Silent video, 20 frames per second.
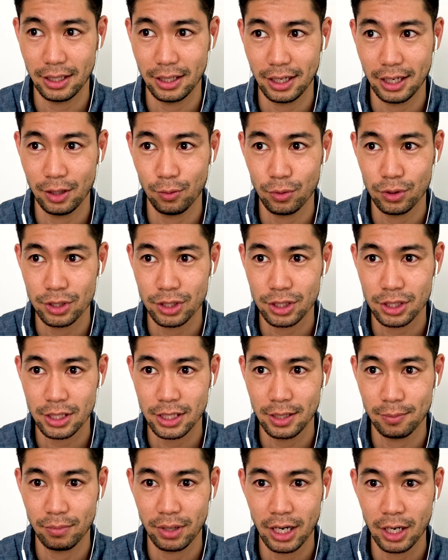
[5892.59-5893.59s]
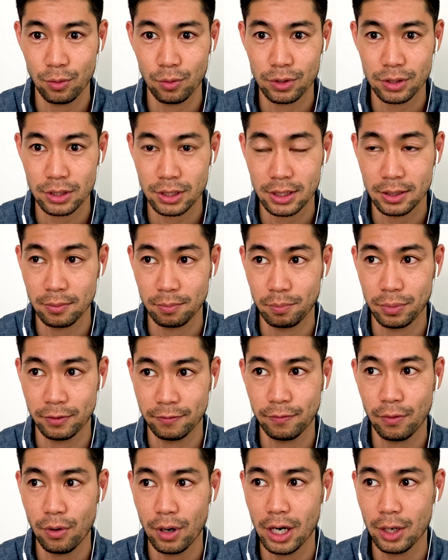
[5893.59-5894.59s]
I was
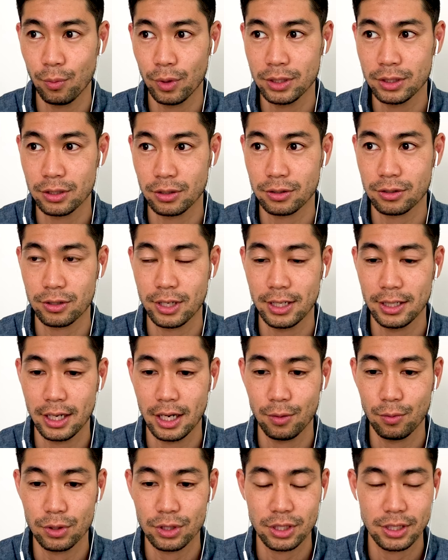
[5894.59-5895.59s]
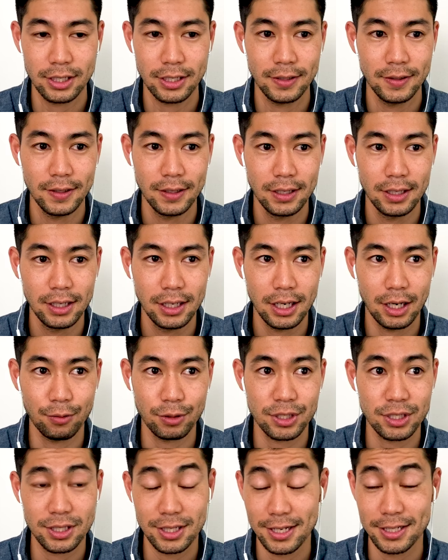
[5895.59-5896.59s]
before I went to Australia, I was
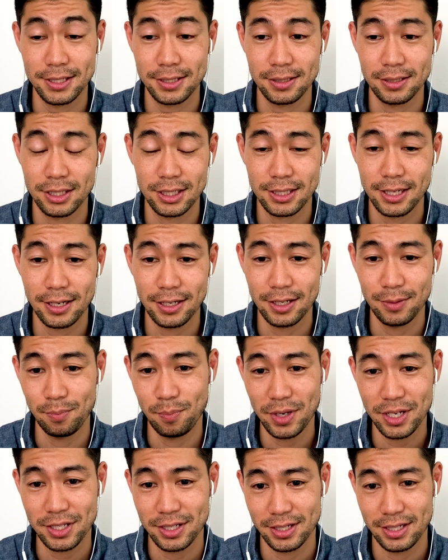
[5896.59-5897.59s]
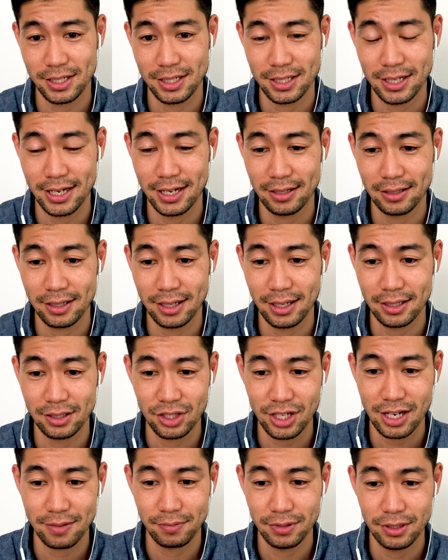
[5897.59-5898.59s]
studying business at
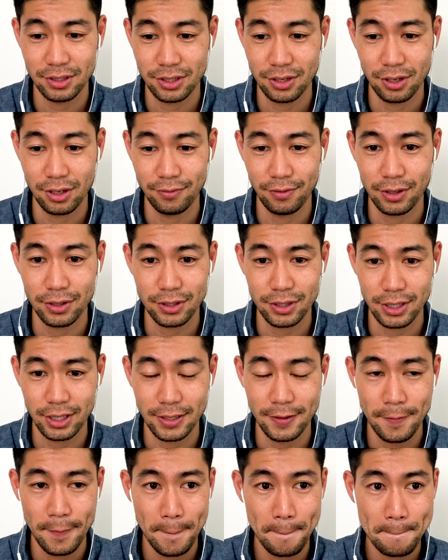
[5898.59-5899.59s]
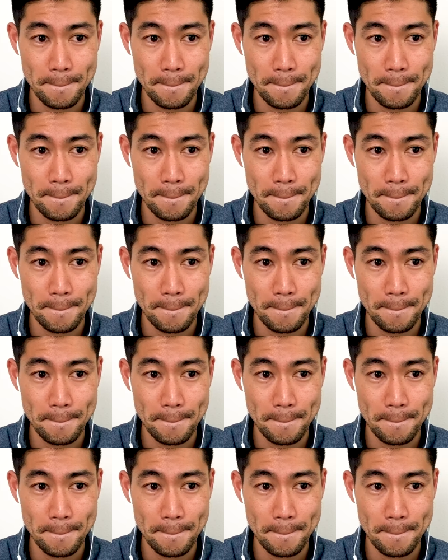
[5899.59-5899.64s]
Japanese university.